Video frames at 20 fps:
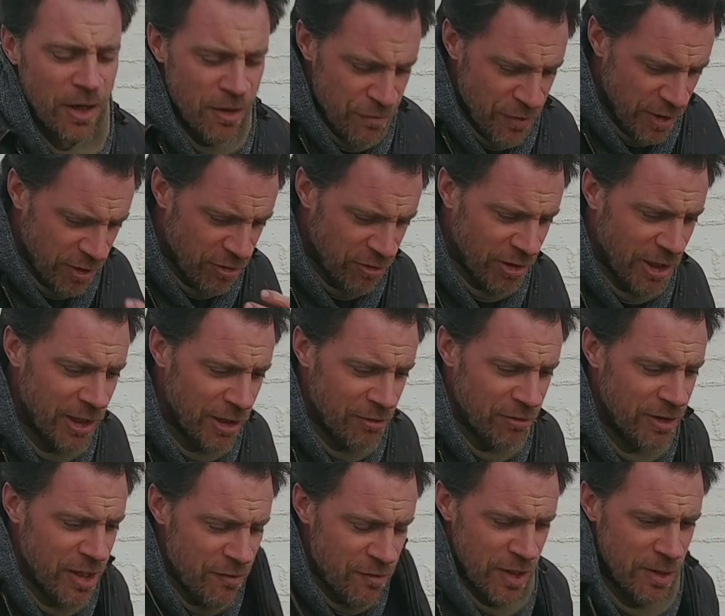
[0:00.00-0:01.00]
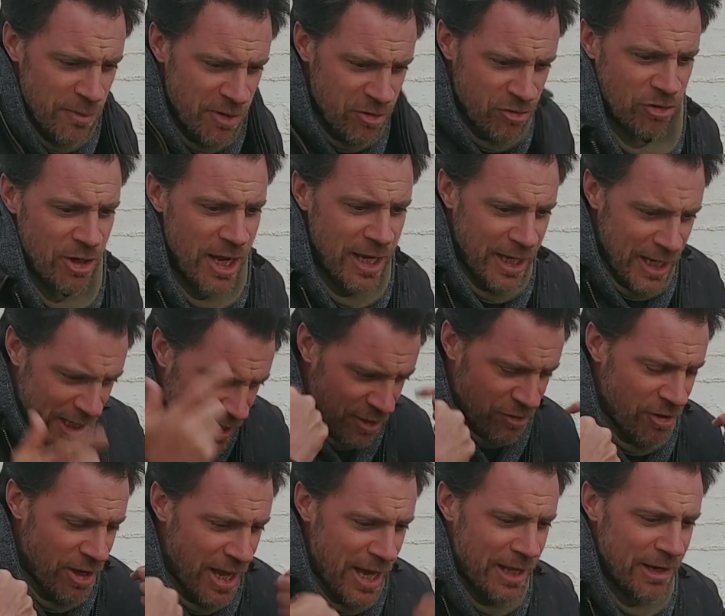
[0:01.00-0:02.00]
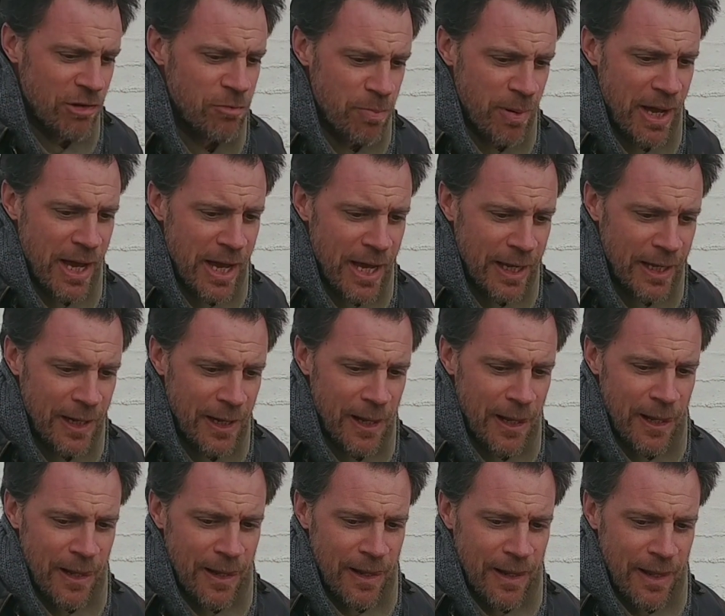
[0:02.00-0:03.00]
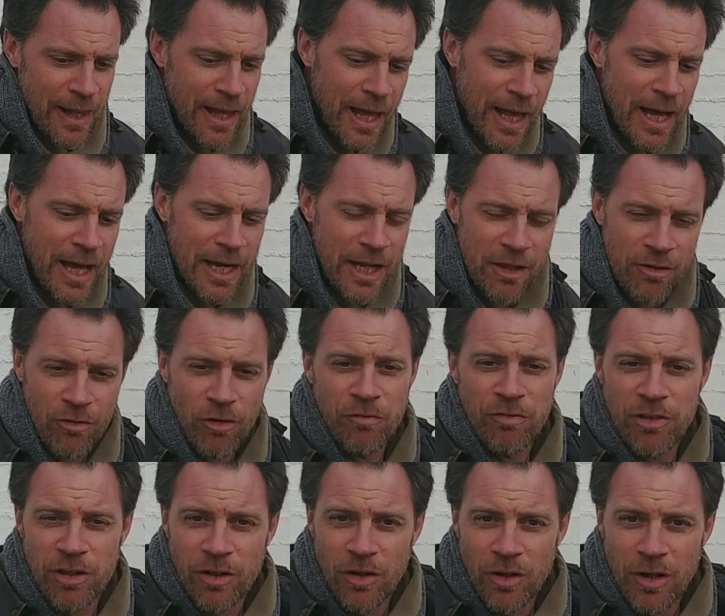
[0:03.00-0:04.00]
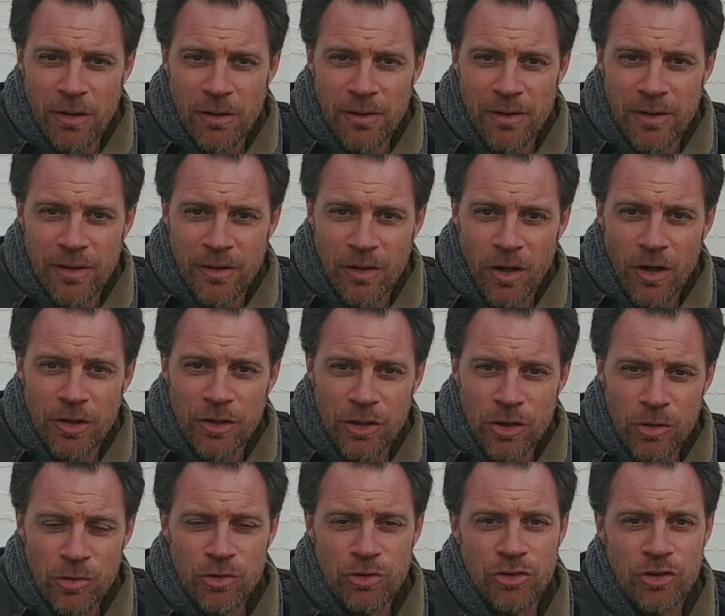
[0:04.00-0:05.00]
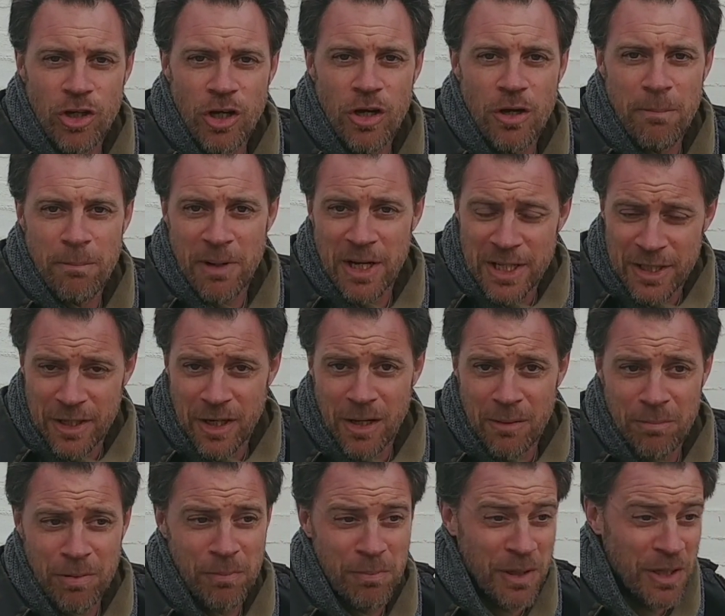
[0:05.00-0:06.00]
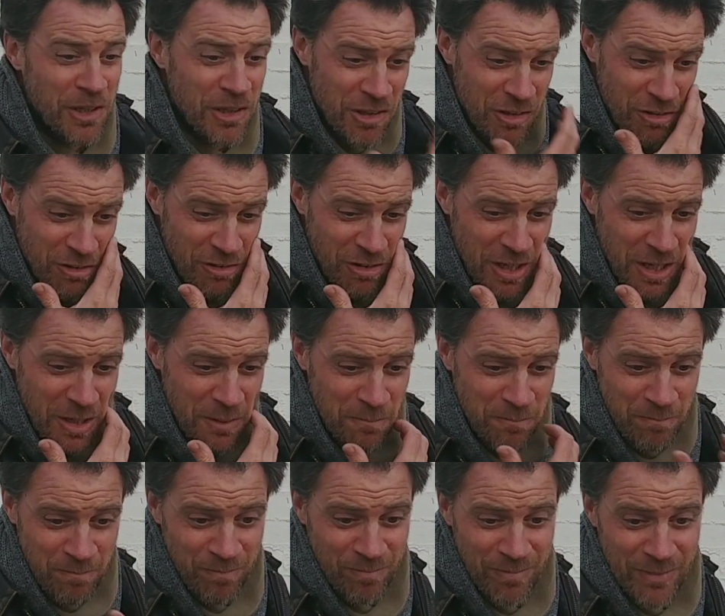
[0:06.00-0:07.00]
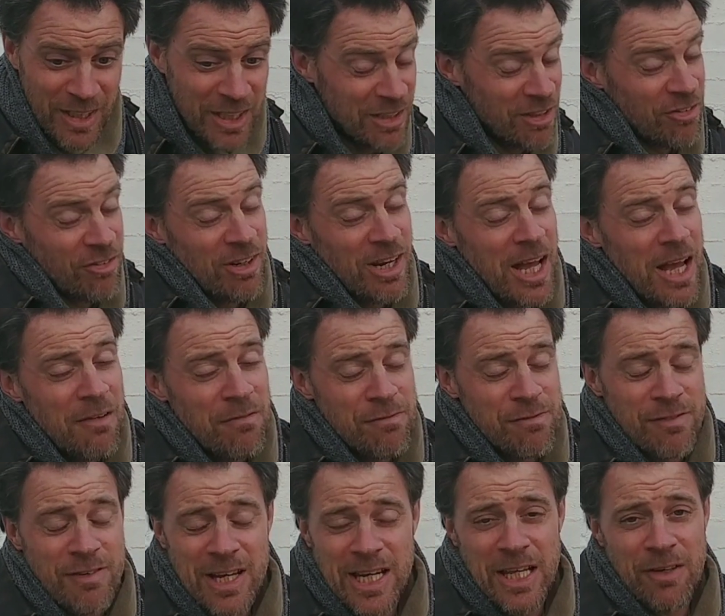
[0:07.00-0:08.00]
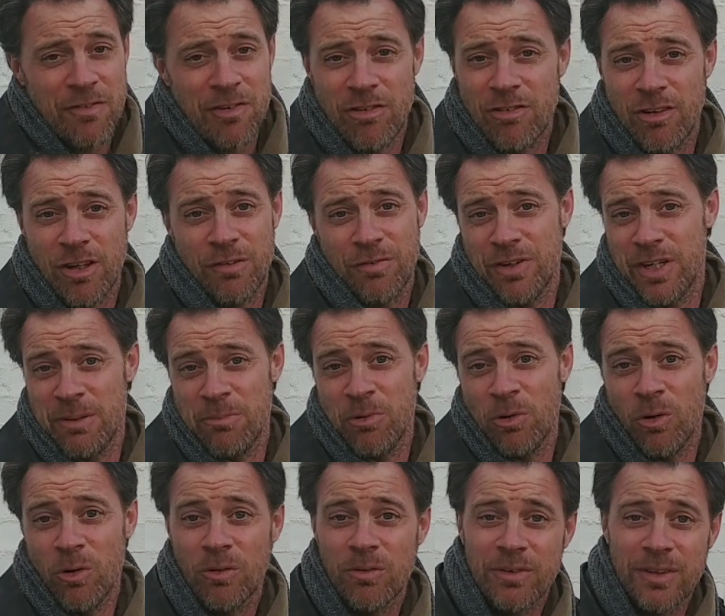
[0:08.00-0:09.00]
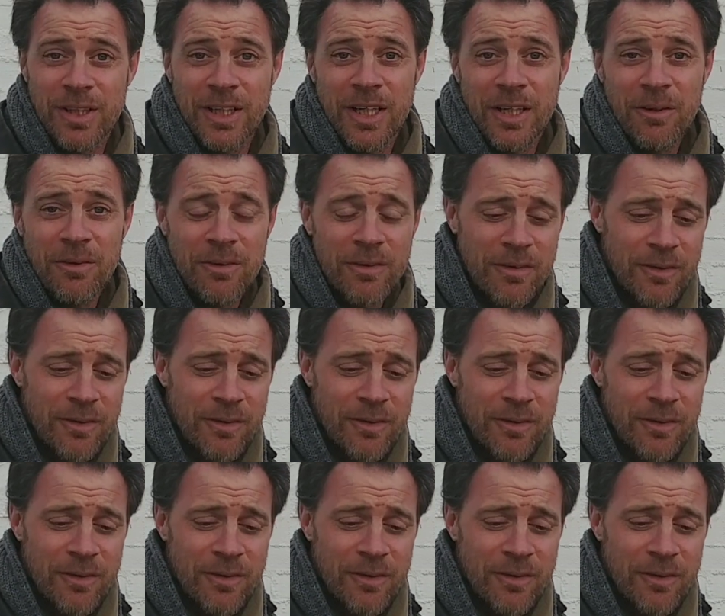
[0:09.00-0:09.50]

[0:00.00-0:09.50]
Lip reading: I think Salah's given him his jacket and his hat and his bag, and he's obviously gone and got a new shirt made up because he doesn't have any of his stuff anymore, you know.